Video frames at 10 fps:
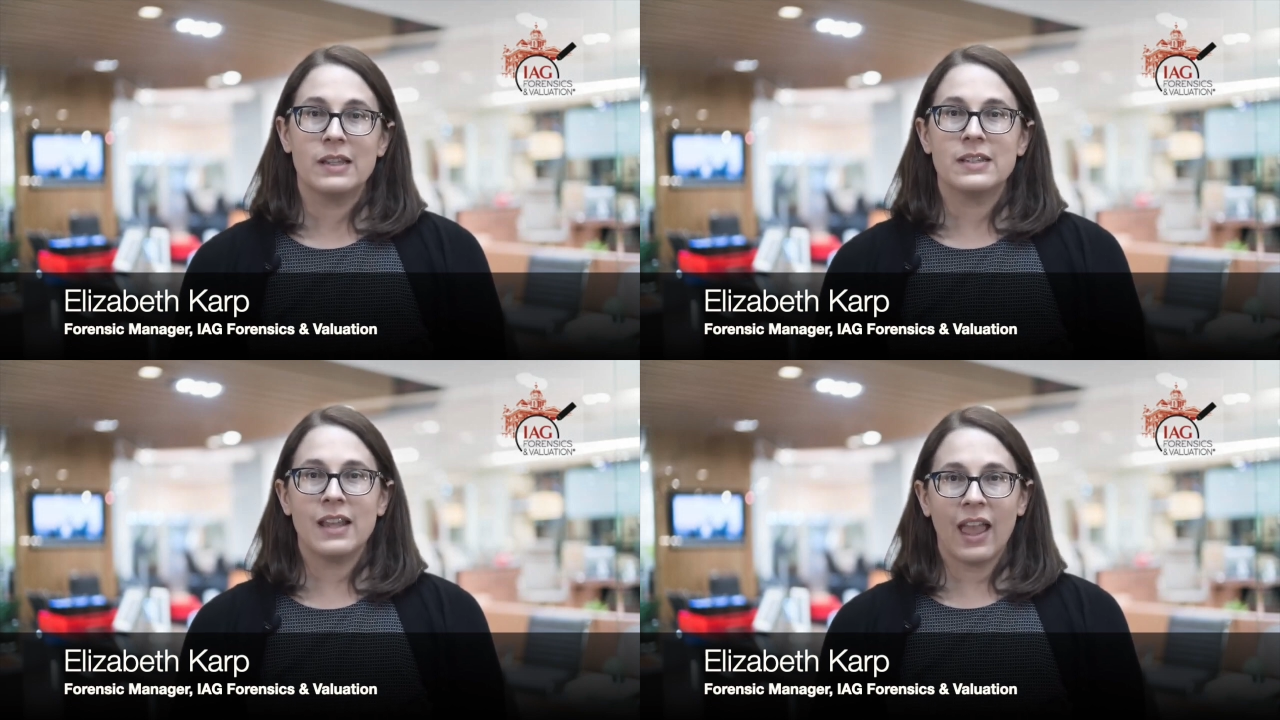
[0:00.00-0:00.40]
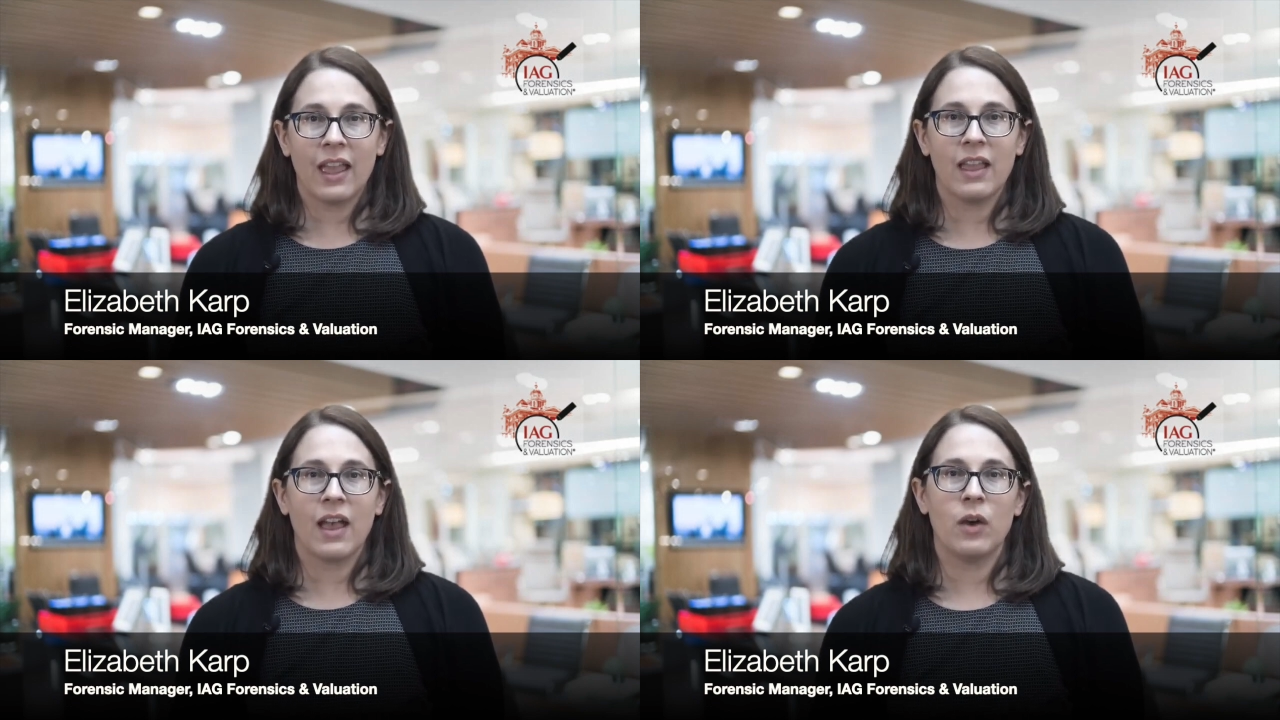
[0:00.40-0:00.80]

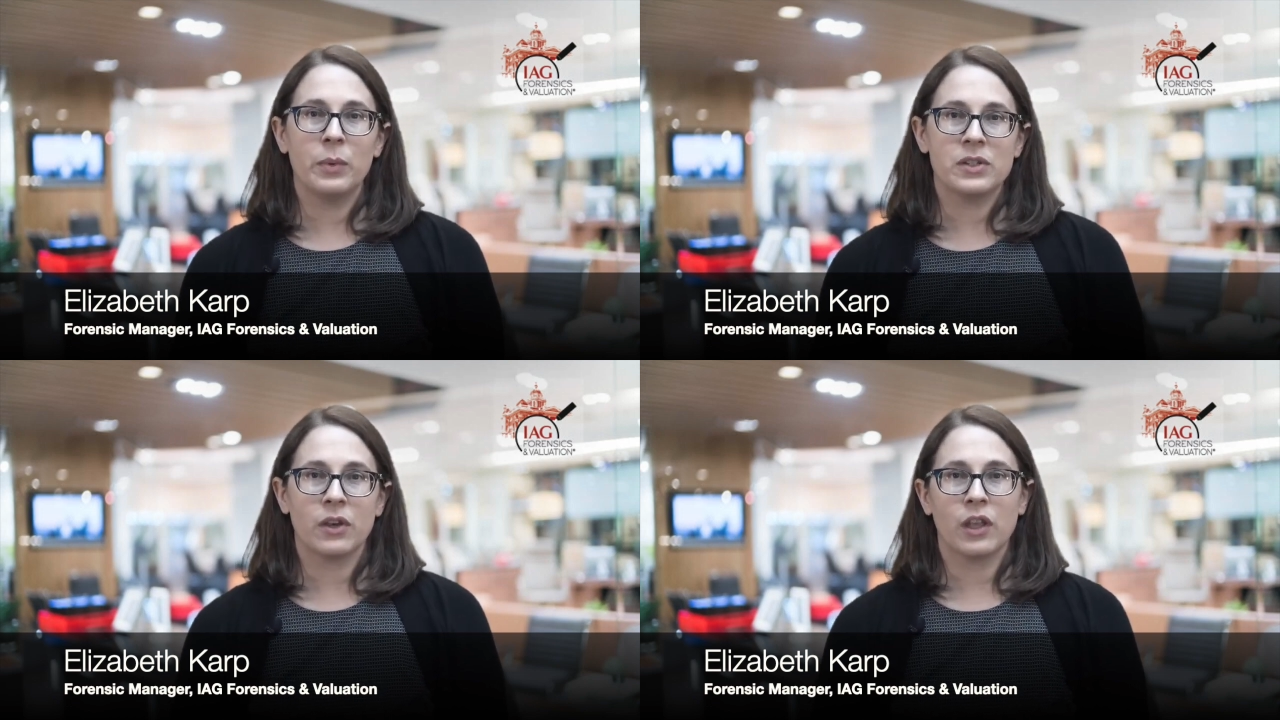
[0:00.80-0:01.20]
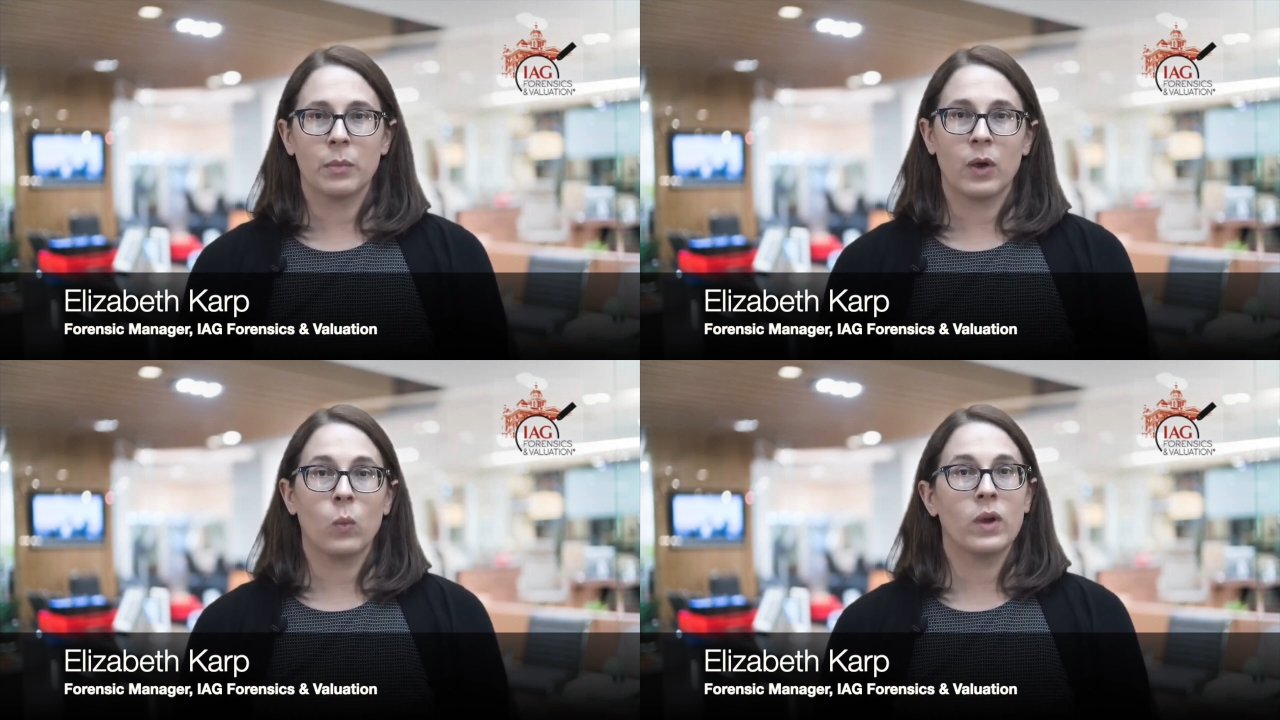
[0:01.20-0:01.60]
Today, I'll be talking
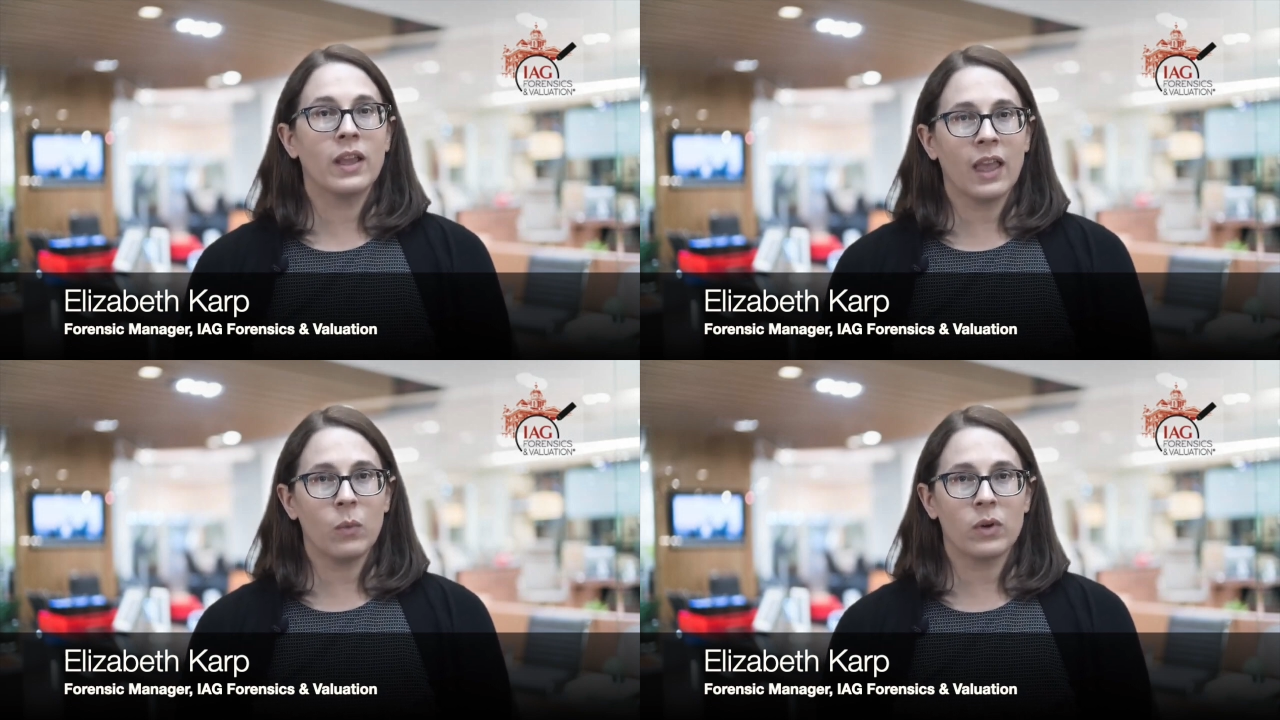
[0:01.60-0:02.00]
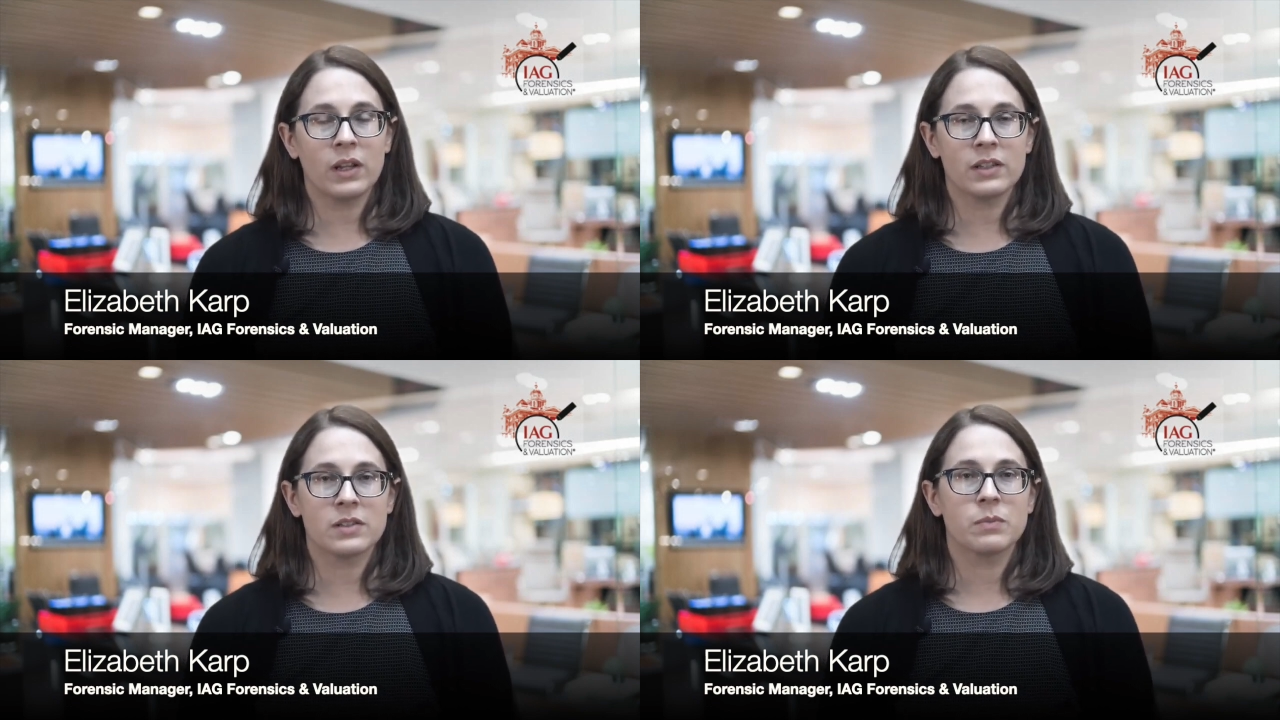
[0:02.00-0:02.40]
about what a K-1
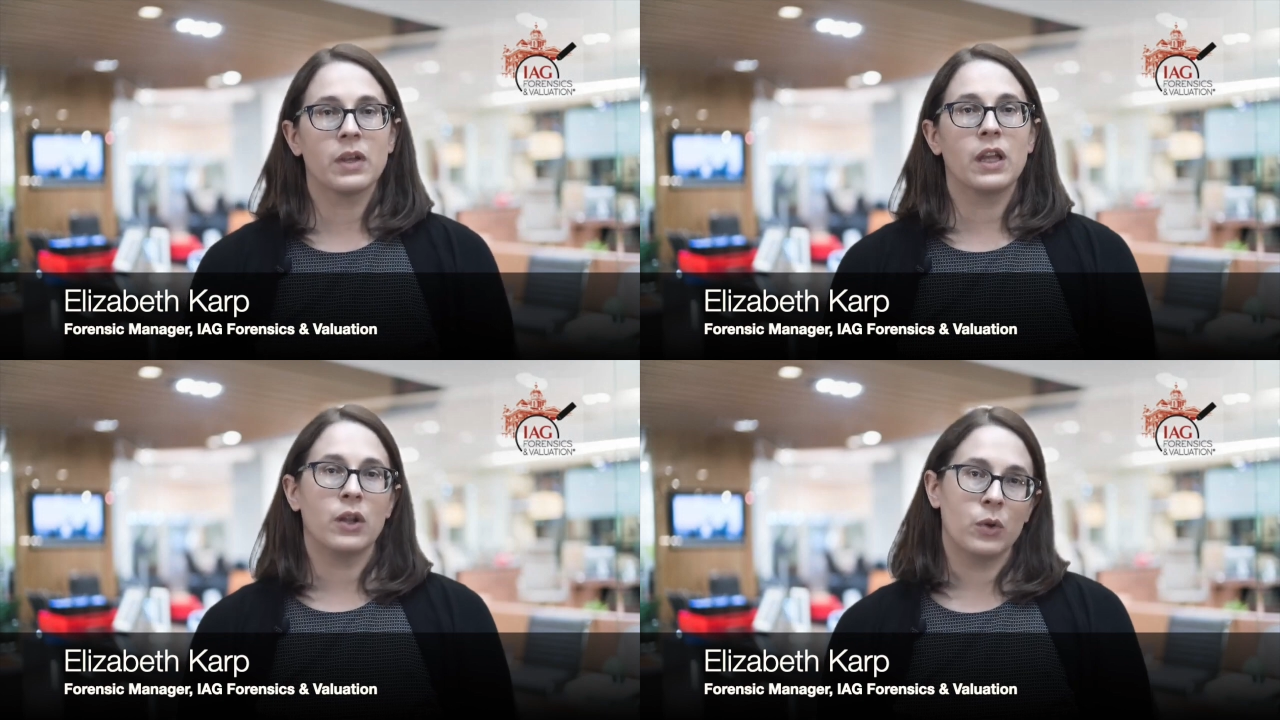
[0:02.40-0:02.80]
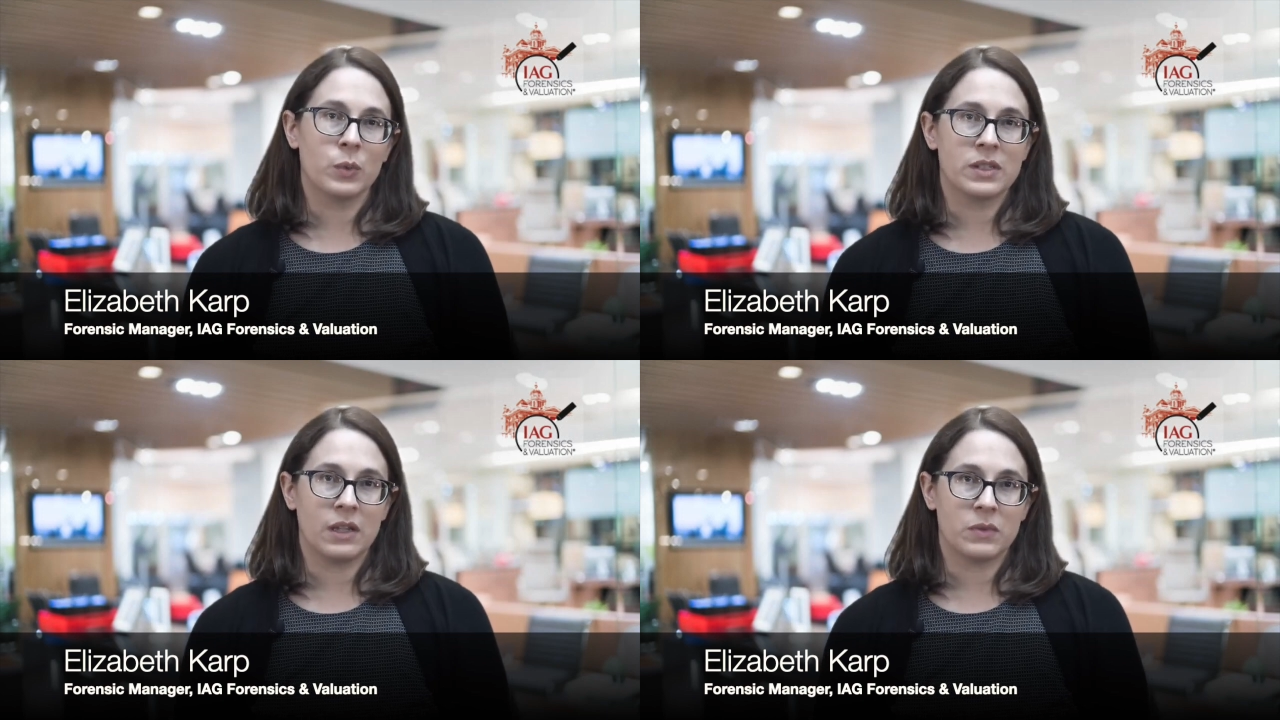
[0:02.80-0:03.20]
is and who
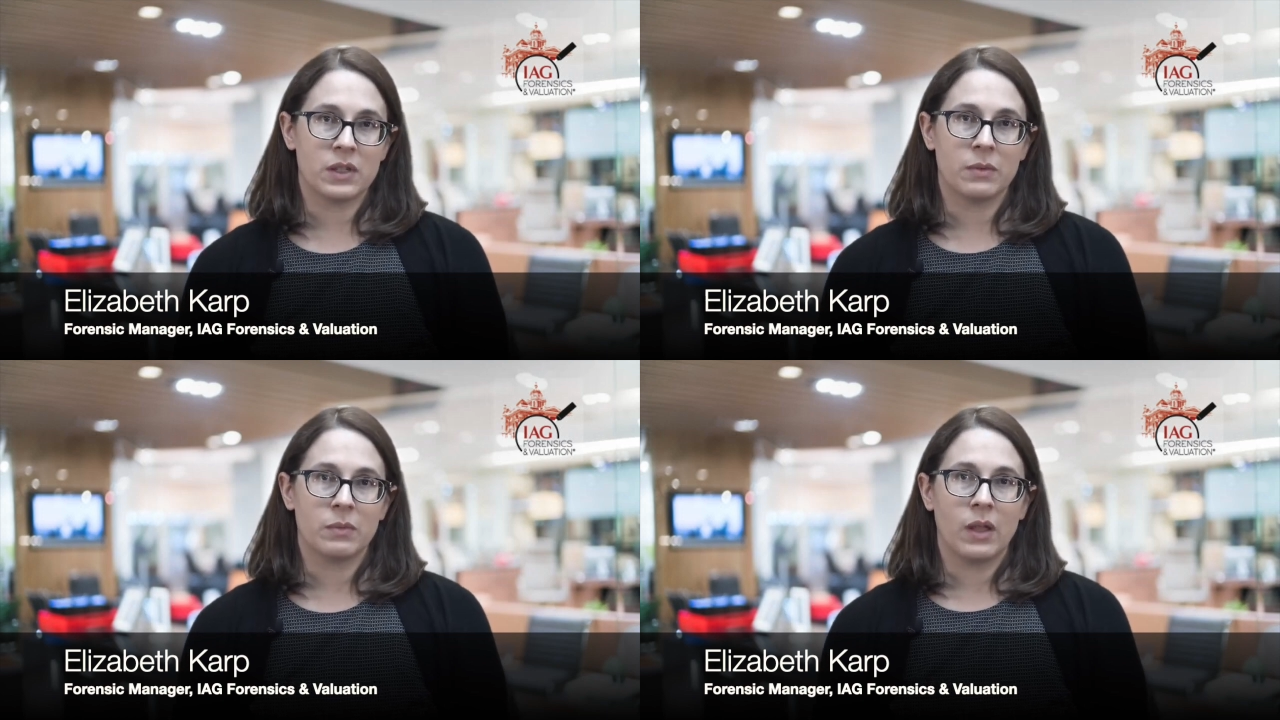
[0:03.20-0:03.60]
receives it.